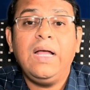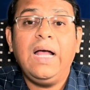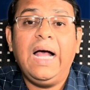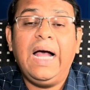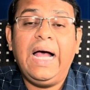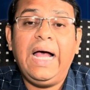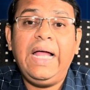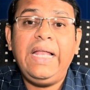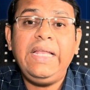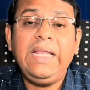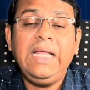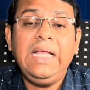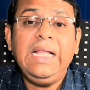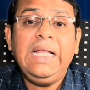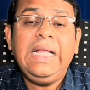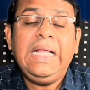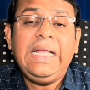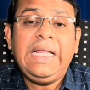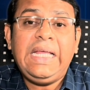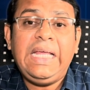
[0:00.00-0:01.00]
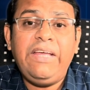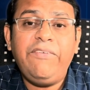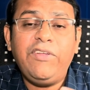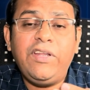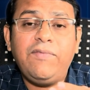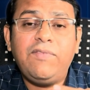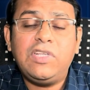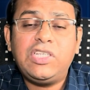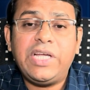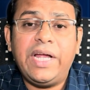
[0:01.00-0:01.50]
And even
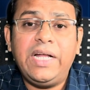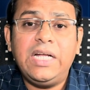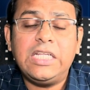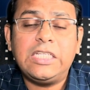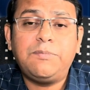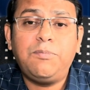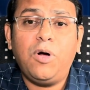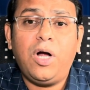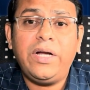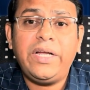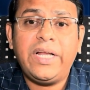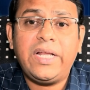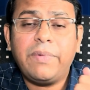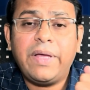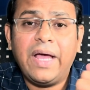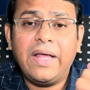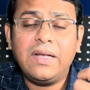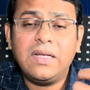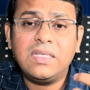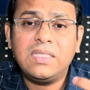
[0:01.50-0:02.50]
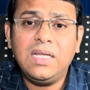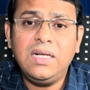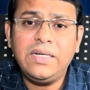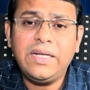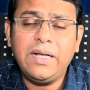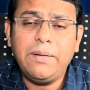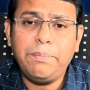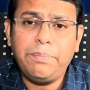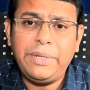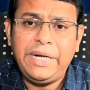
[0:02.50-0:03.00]
if the child is born, it can result
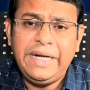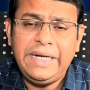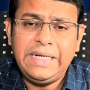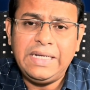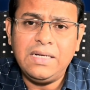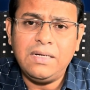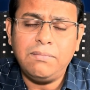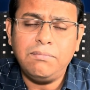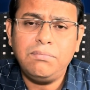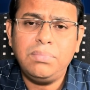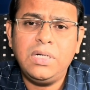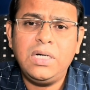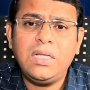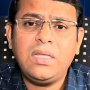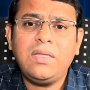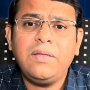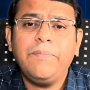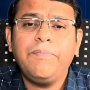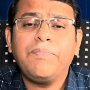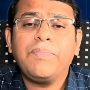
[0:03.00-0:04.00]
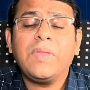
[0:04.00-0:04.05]
in preterm birth